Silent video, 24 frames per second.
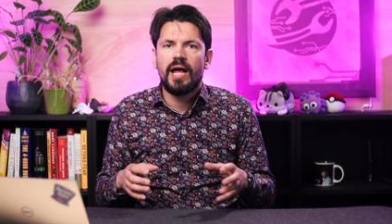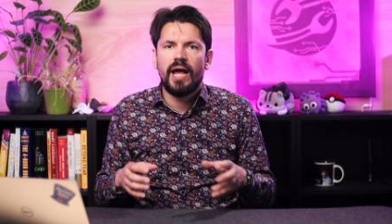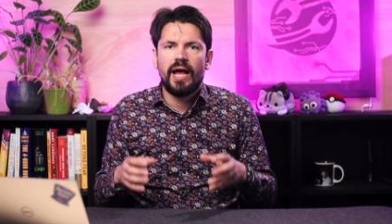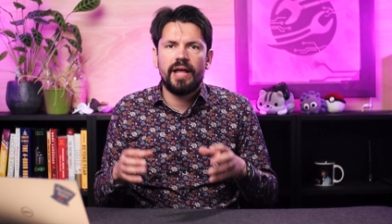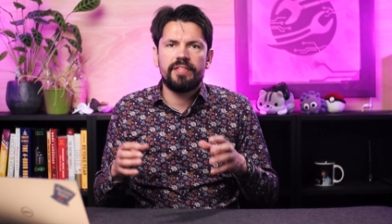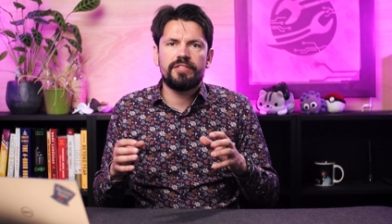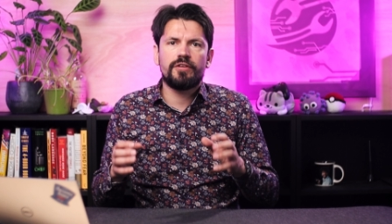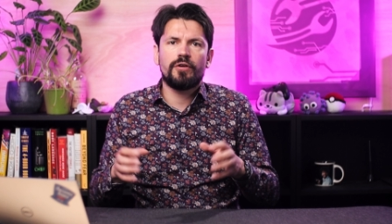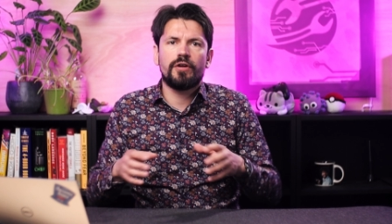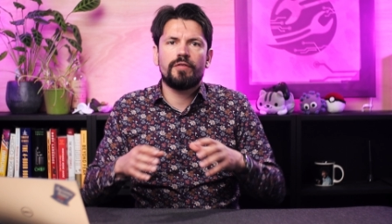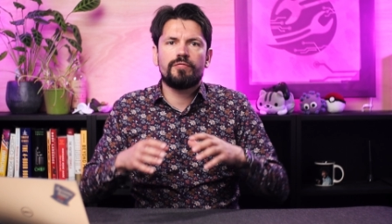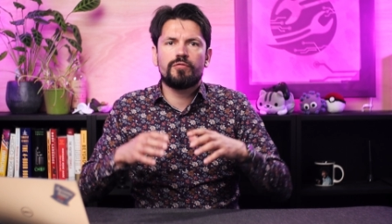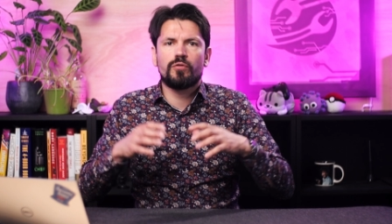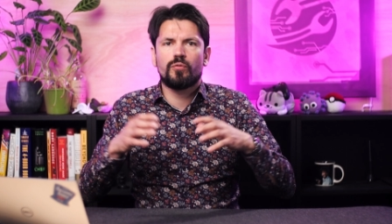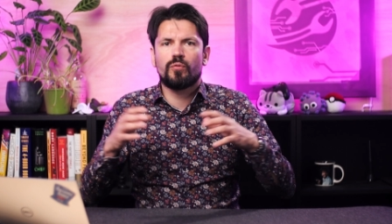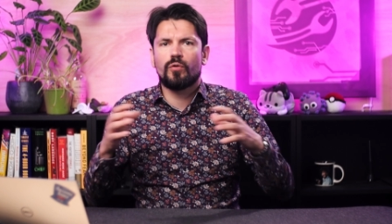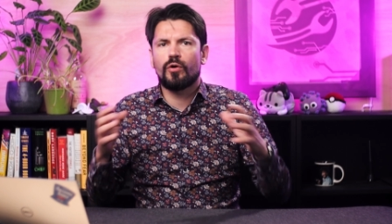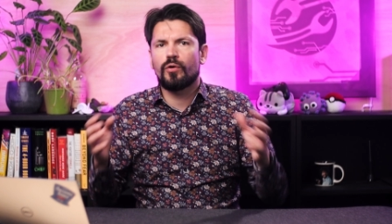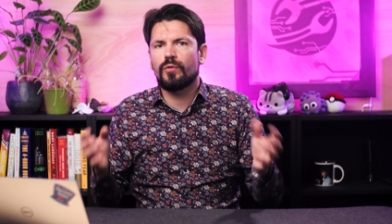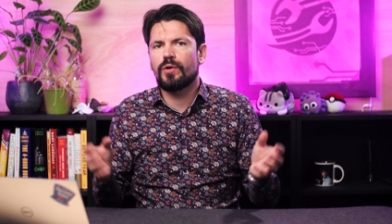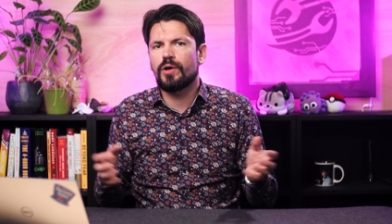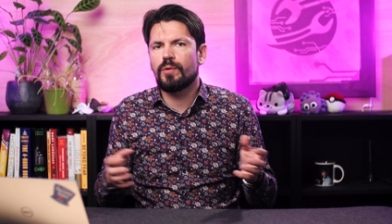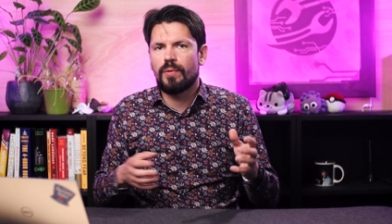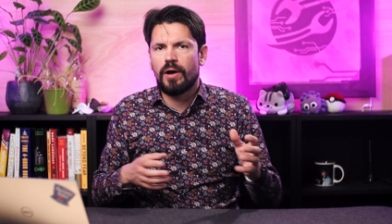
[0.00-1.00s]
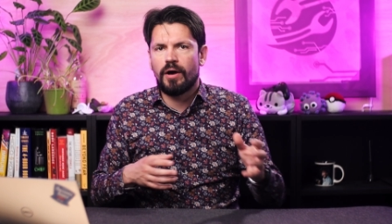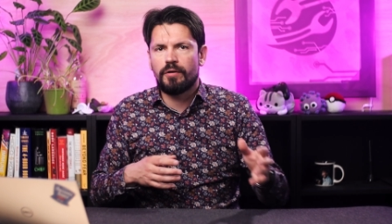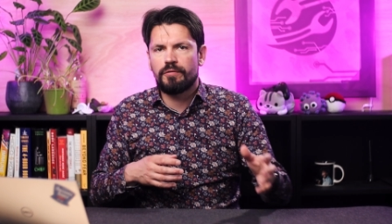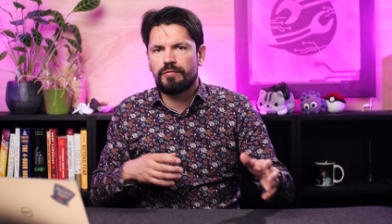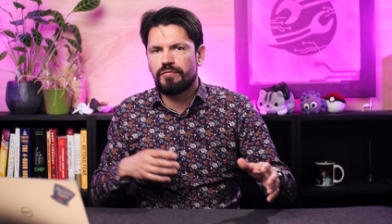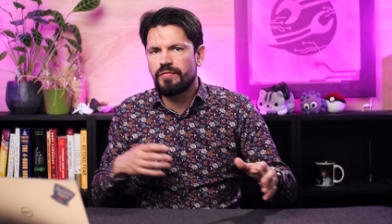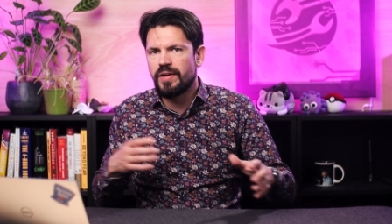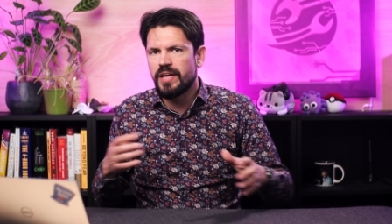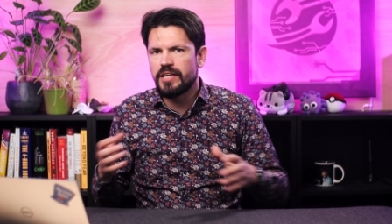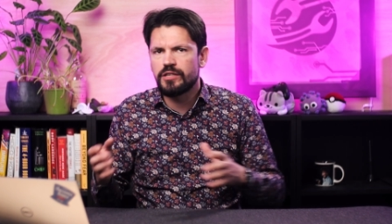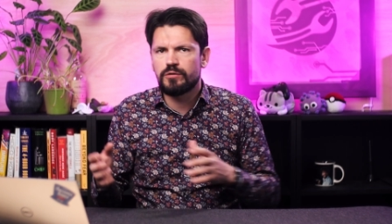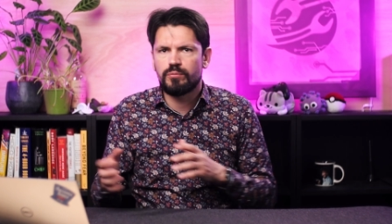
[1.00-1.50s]
and don't have to worry about
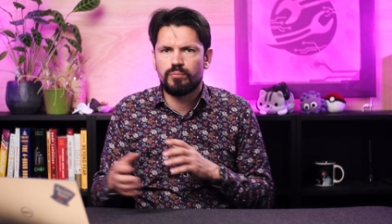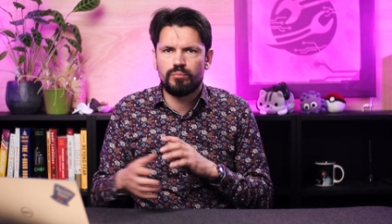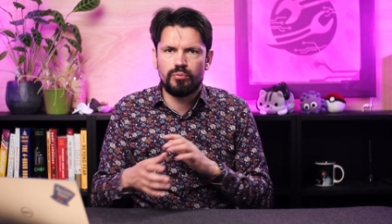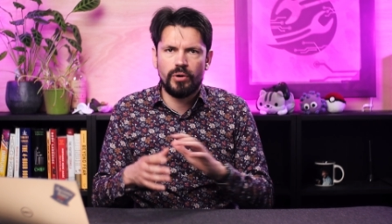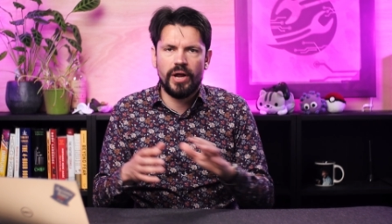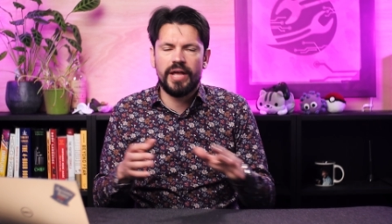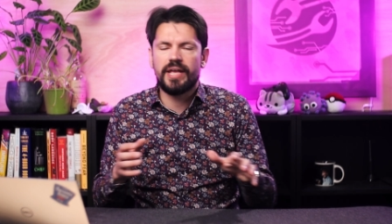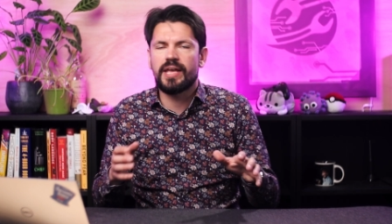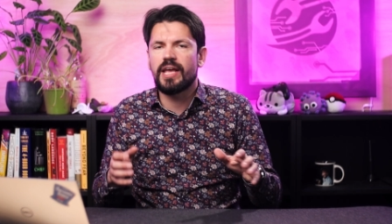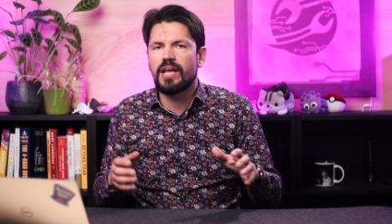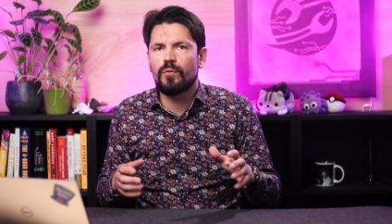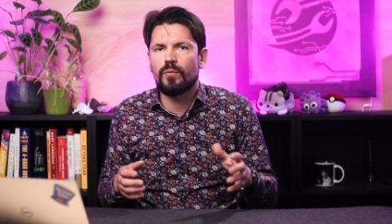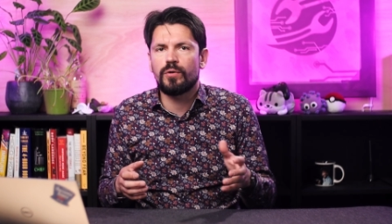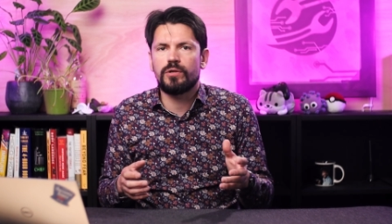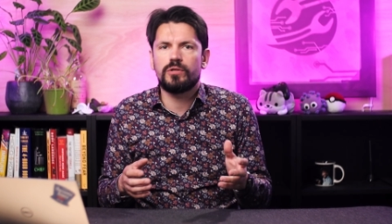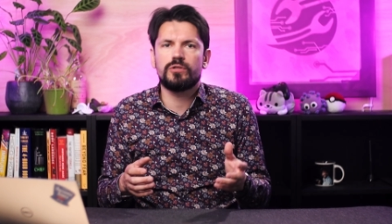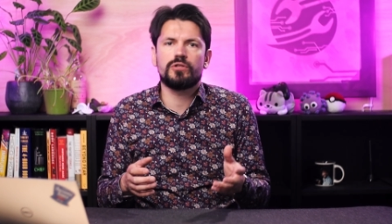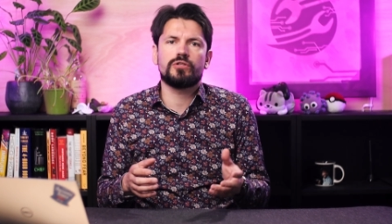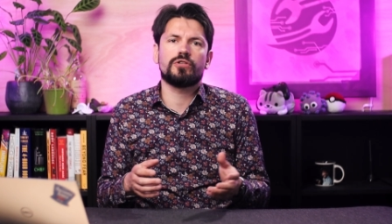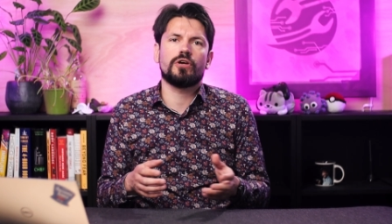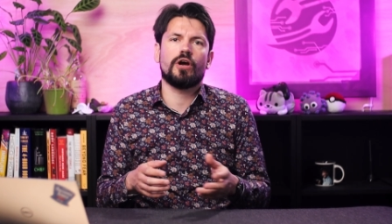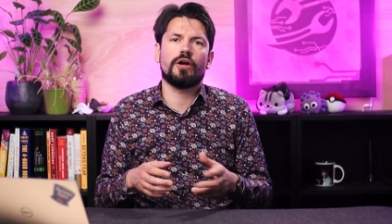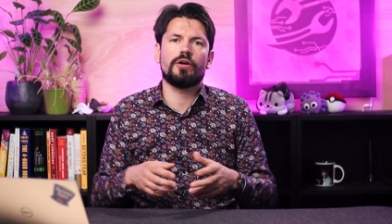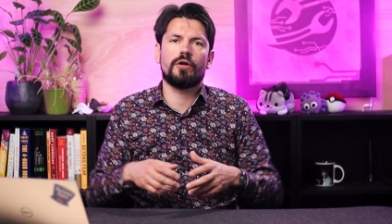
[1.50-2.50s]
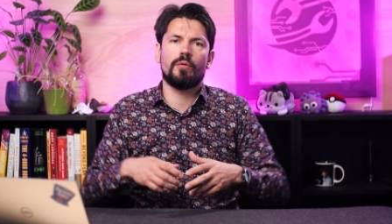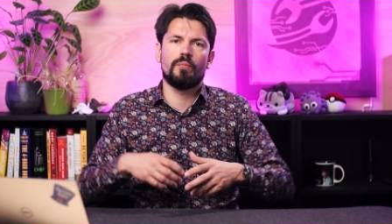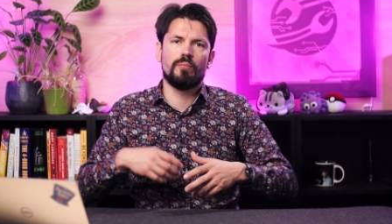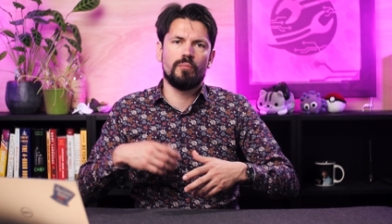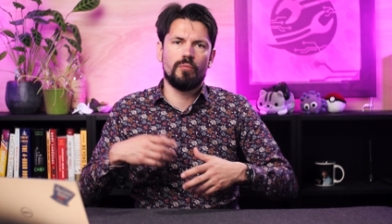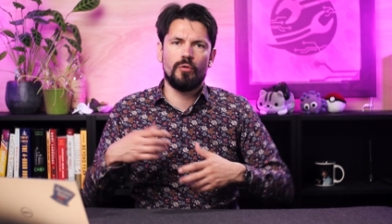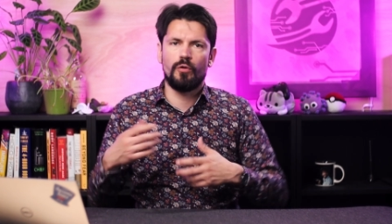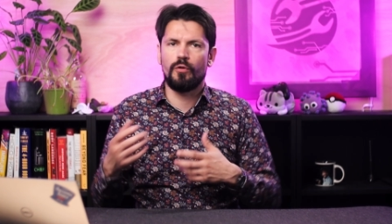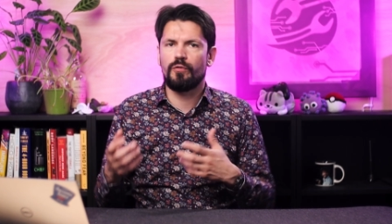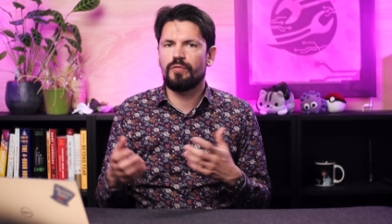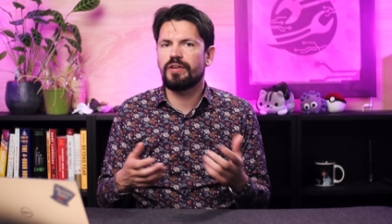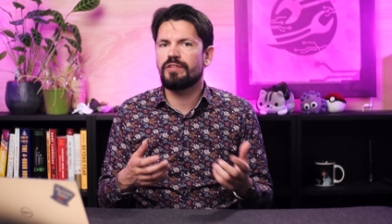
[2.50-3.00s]
things breaking when you start
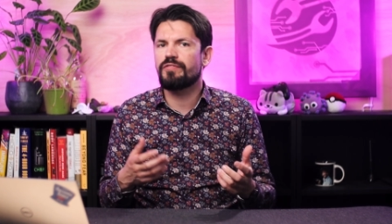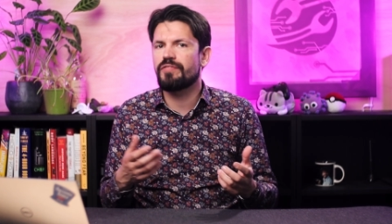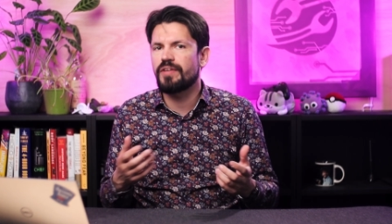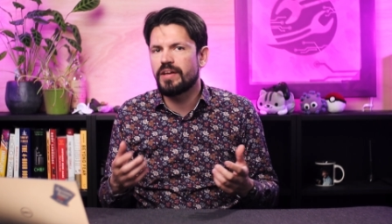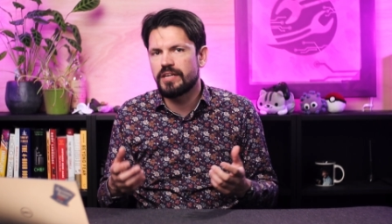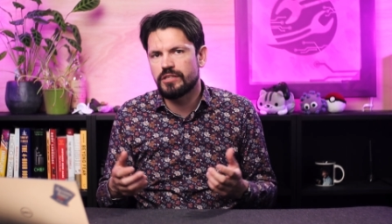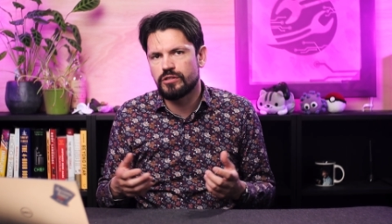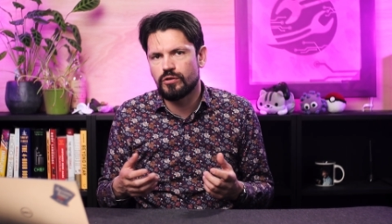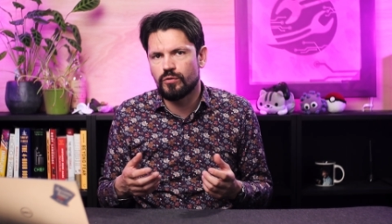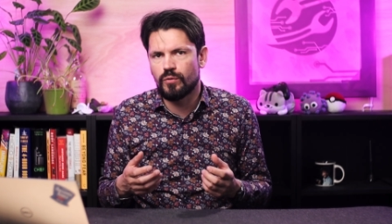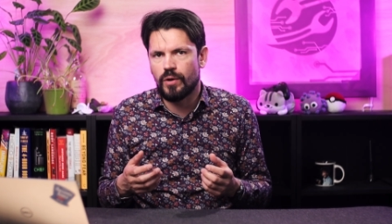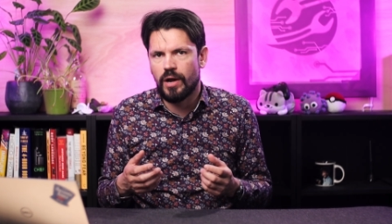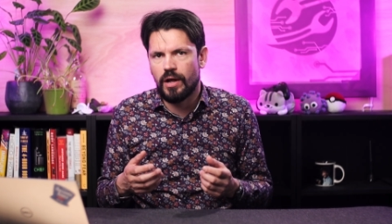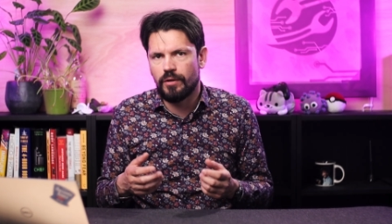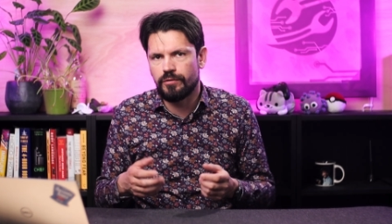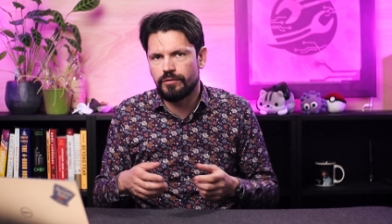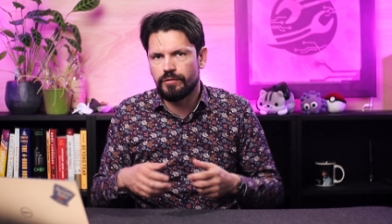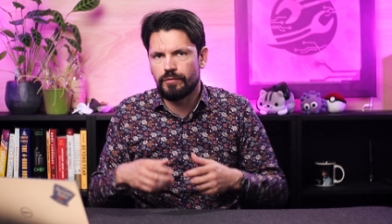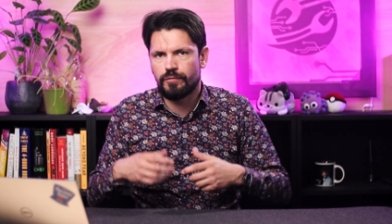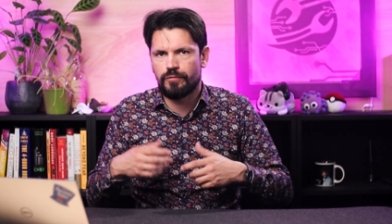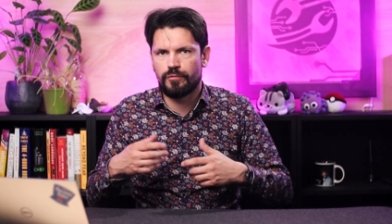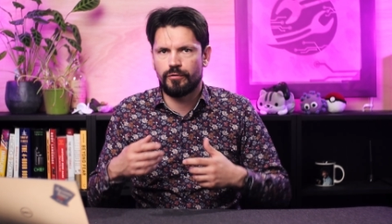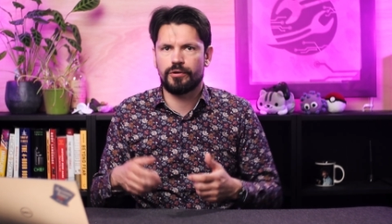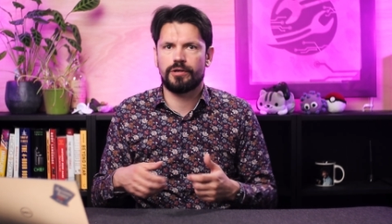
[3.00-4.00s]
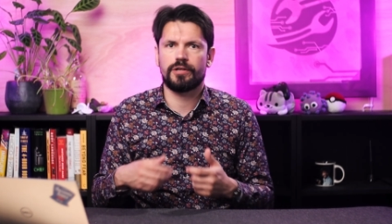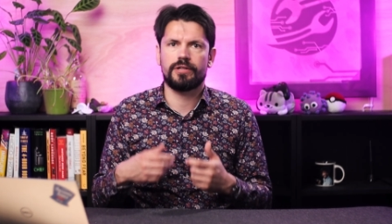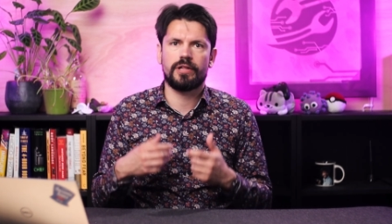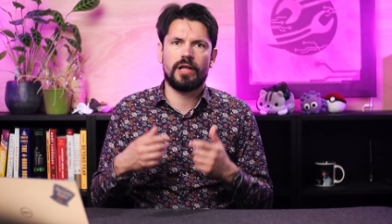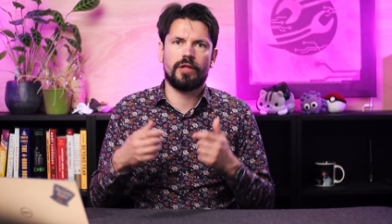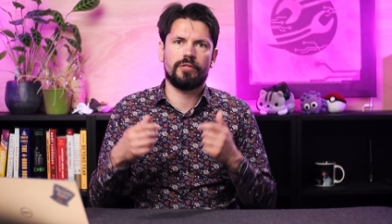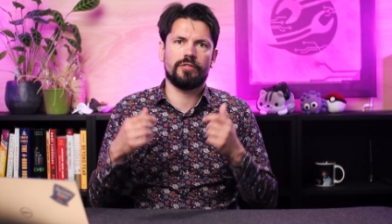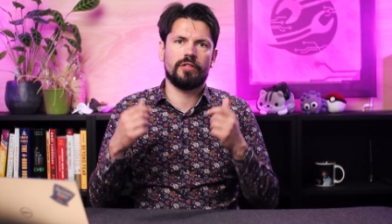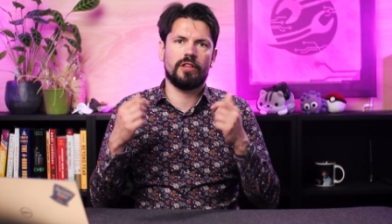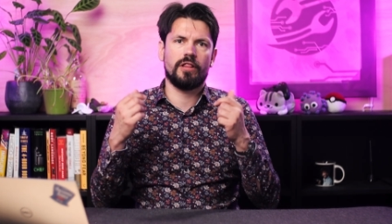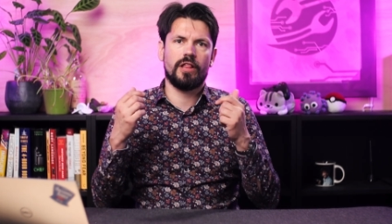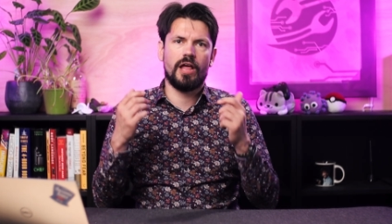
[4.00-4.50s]
moving things around further
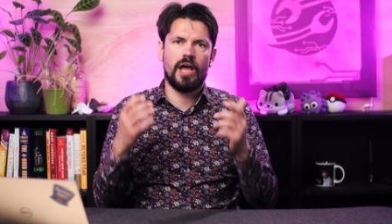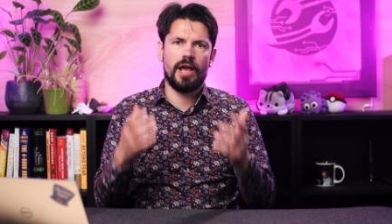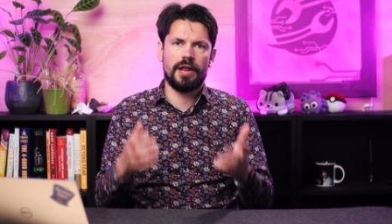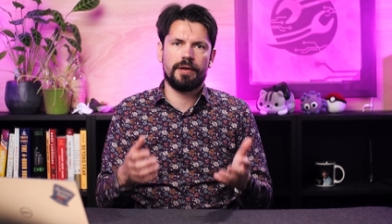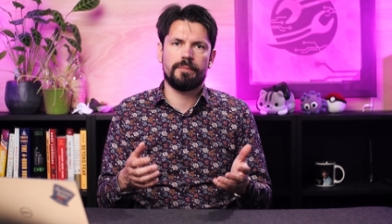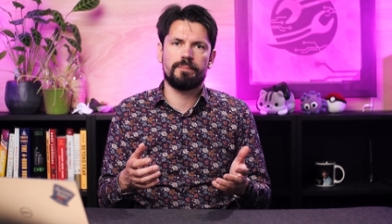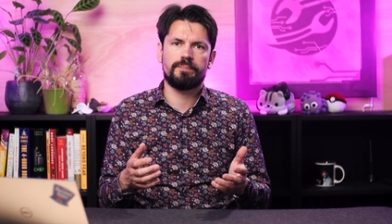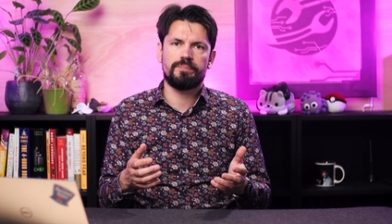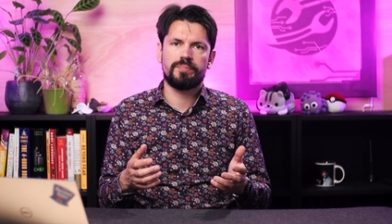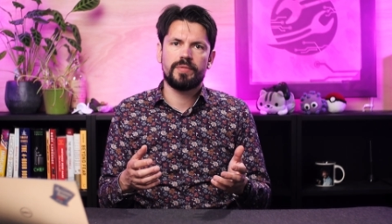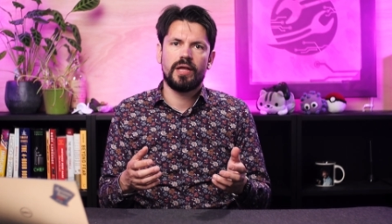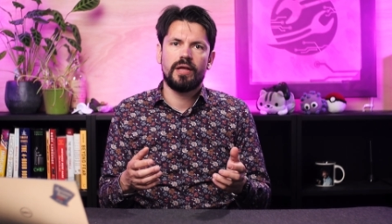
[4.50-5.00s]
down the line.